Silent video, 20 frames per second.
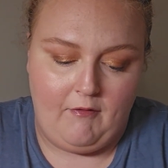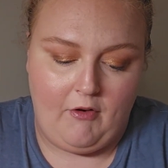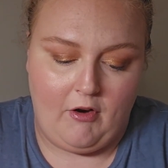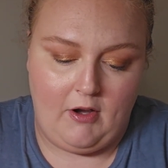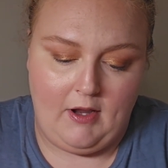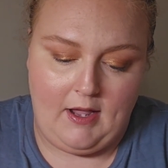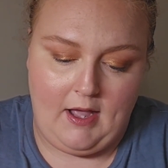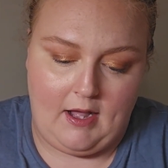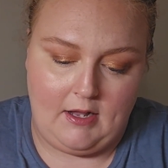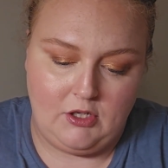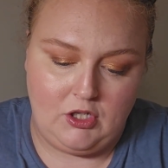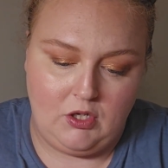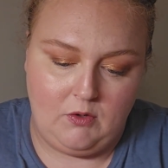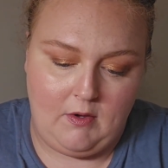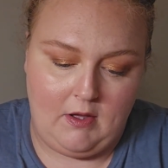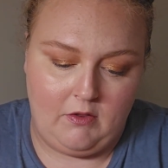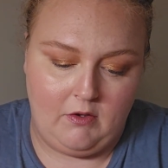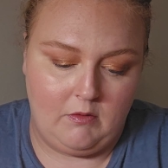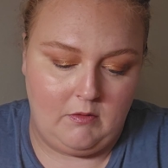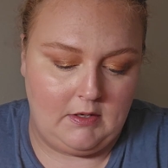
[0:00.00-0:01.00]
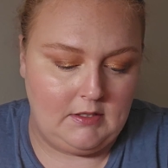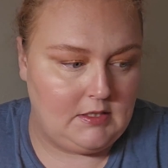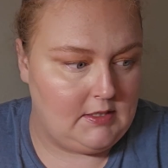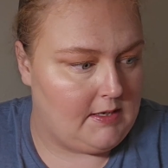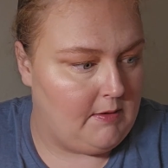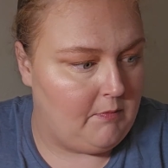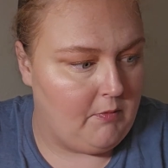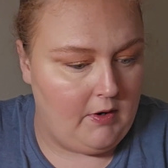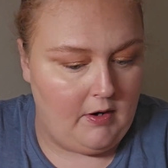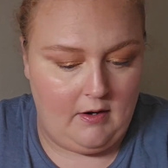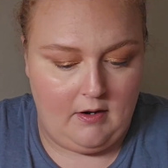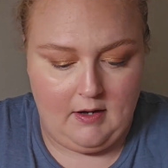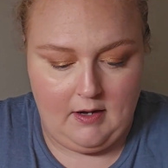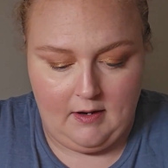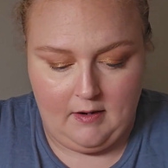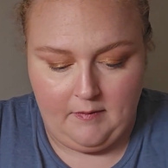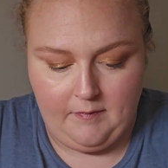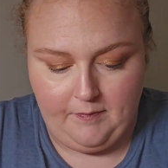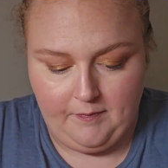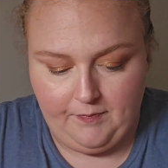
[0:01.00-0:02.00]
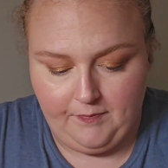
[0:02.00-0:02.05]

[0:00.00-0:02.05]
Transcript: already got two other ones somewhere in here.